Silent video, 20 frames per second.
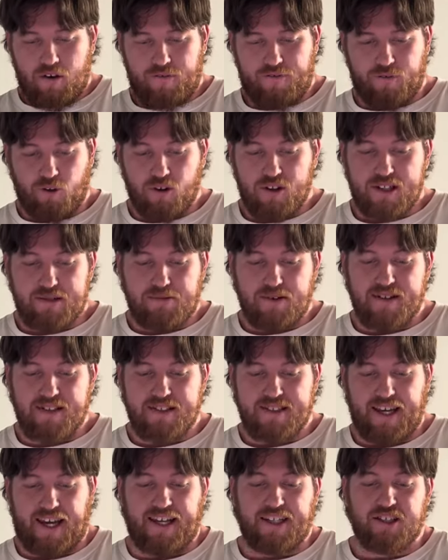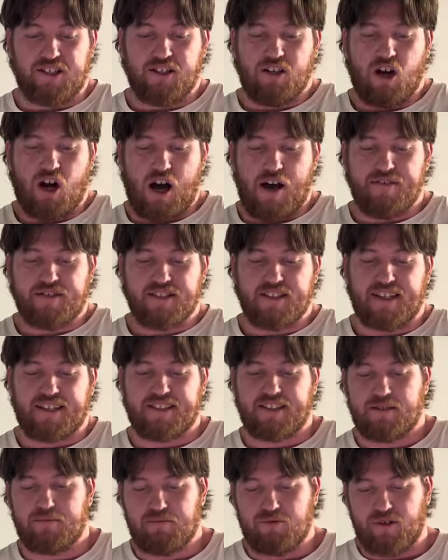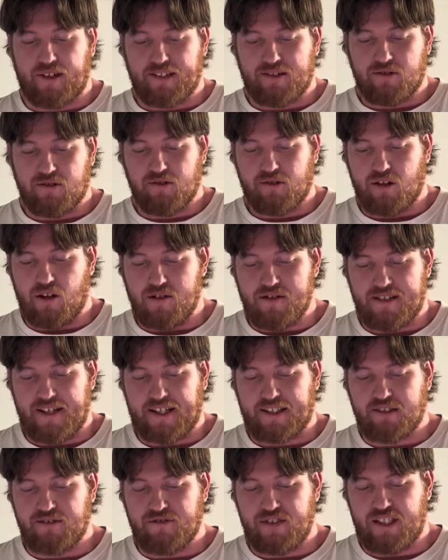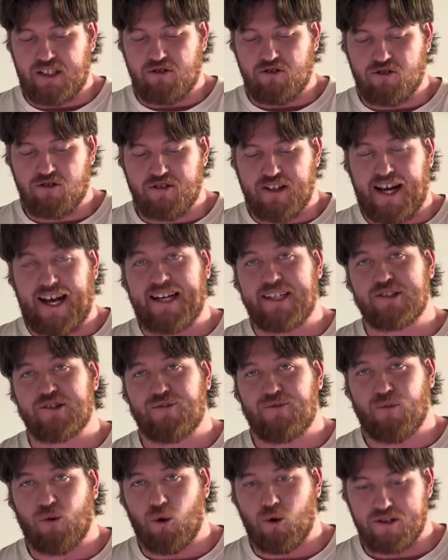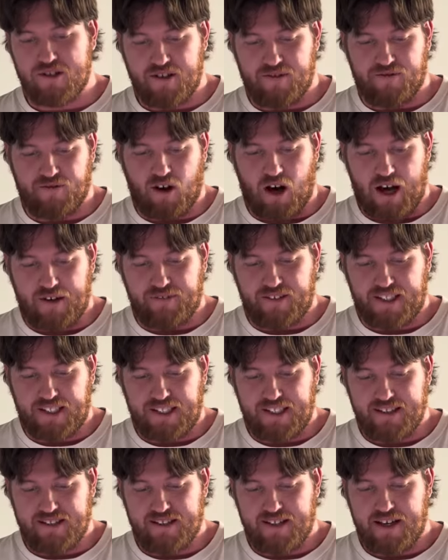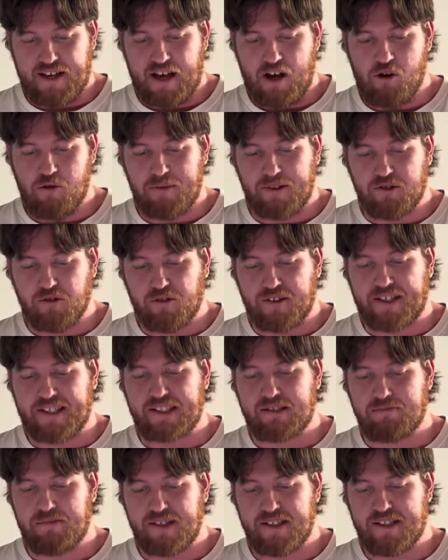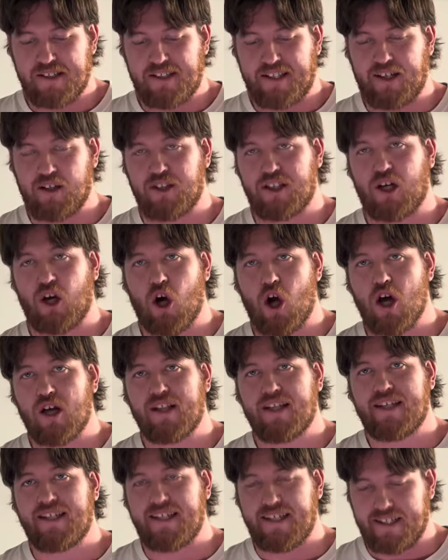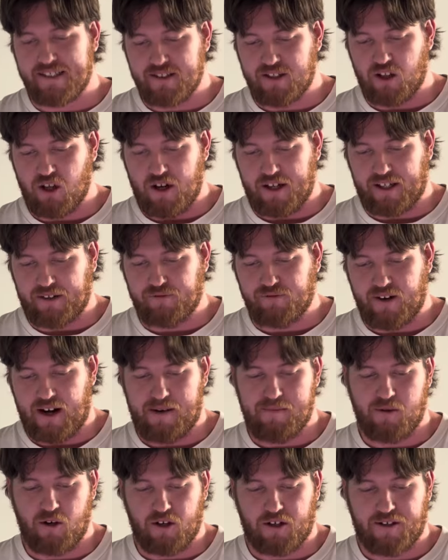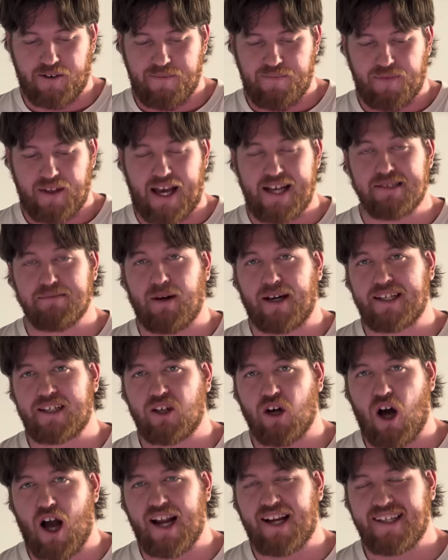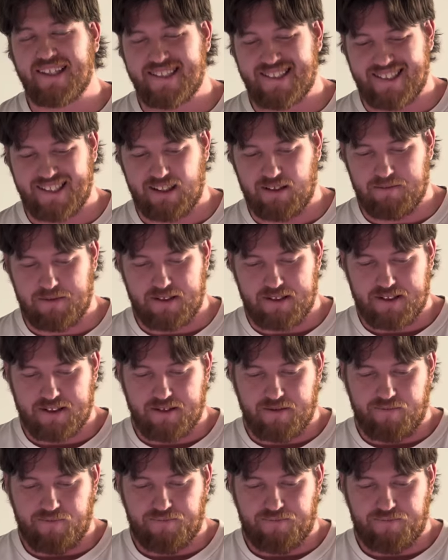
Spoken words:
For this presentation, I've selected a preschool context of children aged 4 to 5 years and will be drawing explicitly on the early years learning framework as my guiding syllabus.